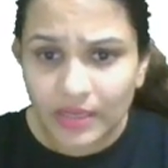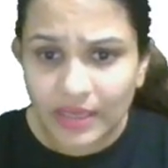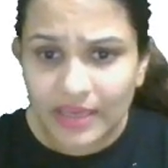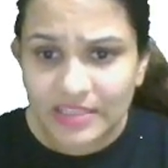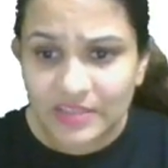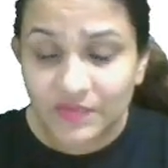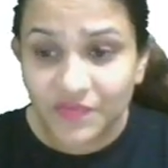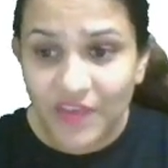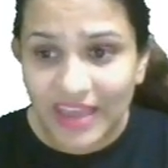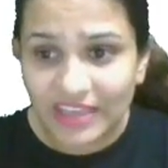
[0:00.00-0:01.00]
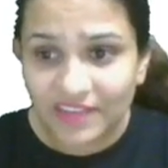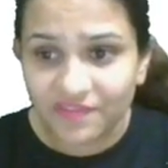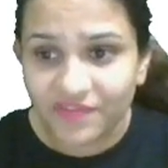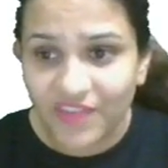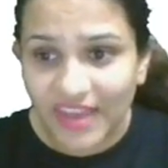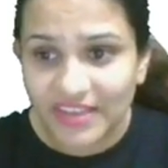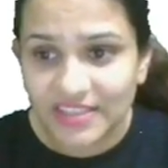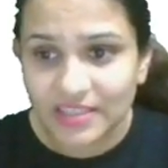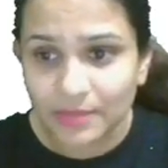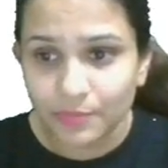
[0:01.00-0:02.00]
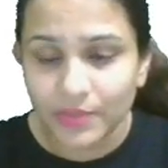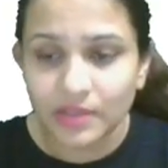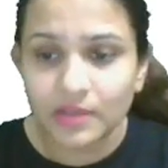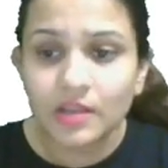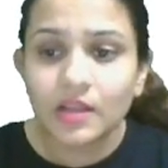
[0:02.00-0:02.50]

is very, very simple.